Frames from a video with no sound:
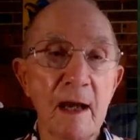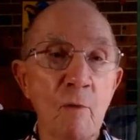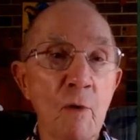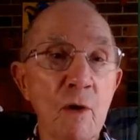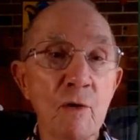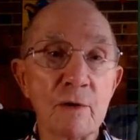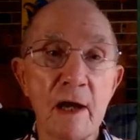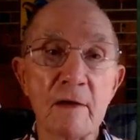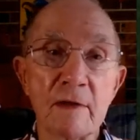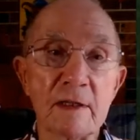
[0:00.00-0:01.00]
We all
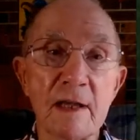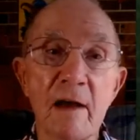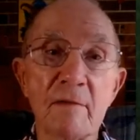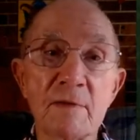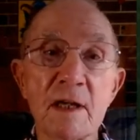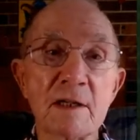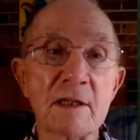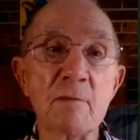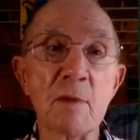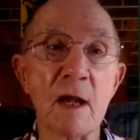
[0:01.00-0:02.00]
know that doves
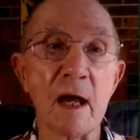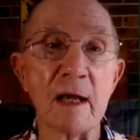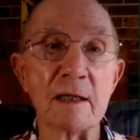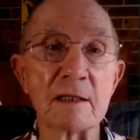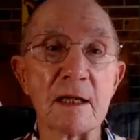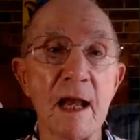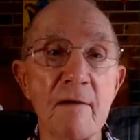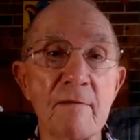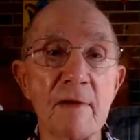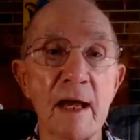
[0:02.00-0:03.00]
symbolize
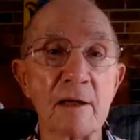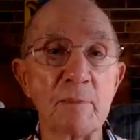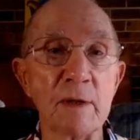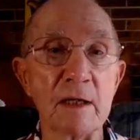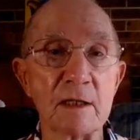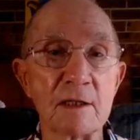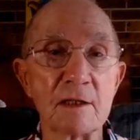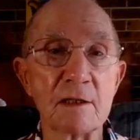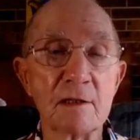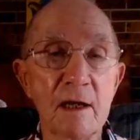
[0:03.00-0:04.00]
love and peace.
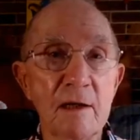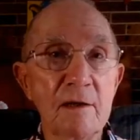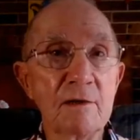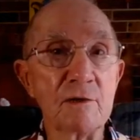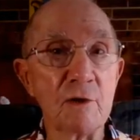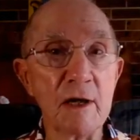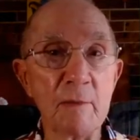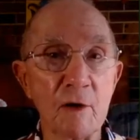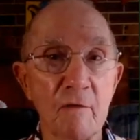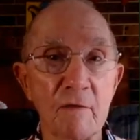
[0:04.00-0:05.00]

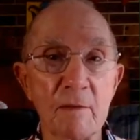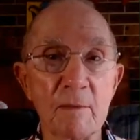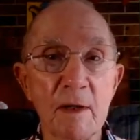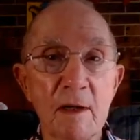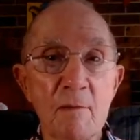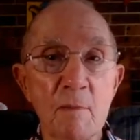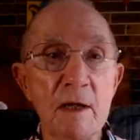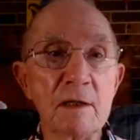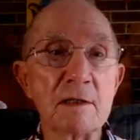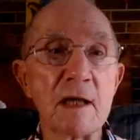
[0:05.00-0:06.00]
Dreaming of them
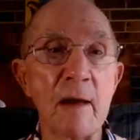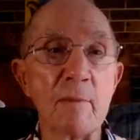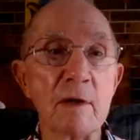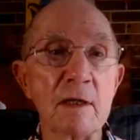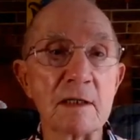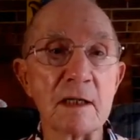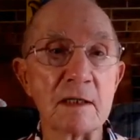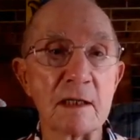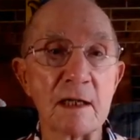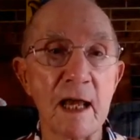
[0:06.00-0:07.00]
means happiness is
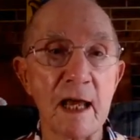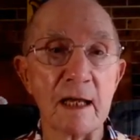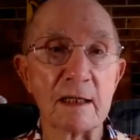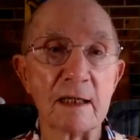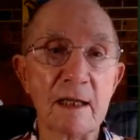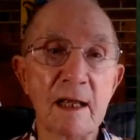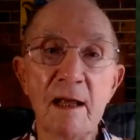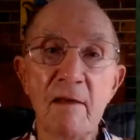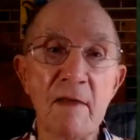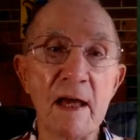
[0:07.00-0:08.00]
at hand.
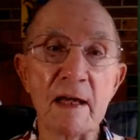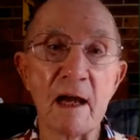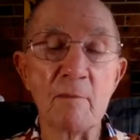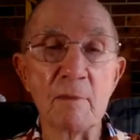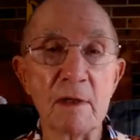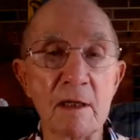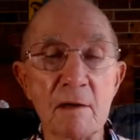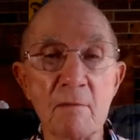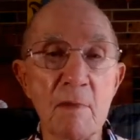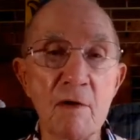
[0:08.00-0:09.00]
They come in a
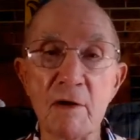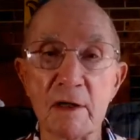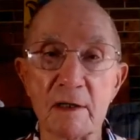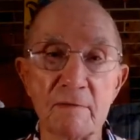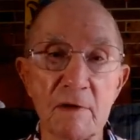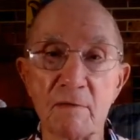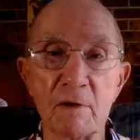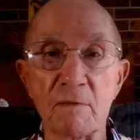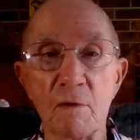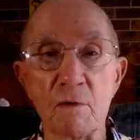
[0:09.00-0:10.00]
myriad of
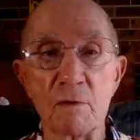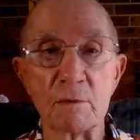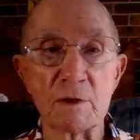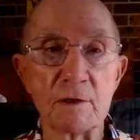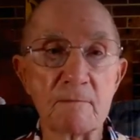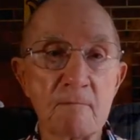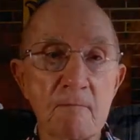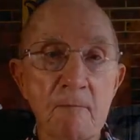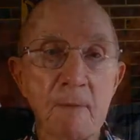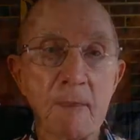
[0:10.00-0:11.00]
different forms,
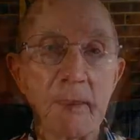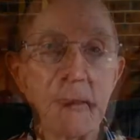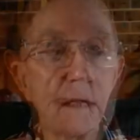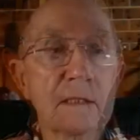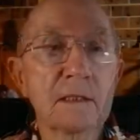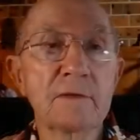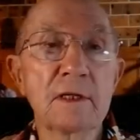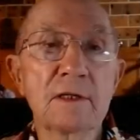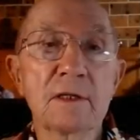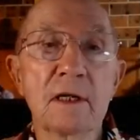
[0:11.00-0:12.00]
such as
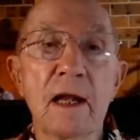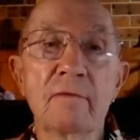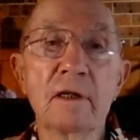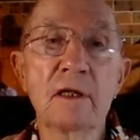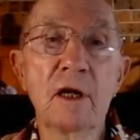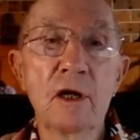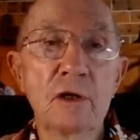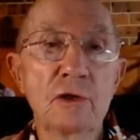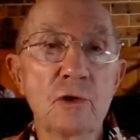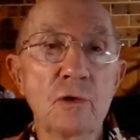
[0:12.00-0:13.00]
this lovely
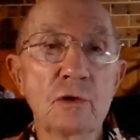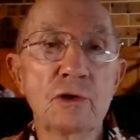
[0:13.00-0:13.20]
George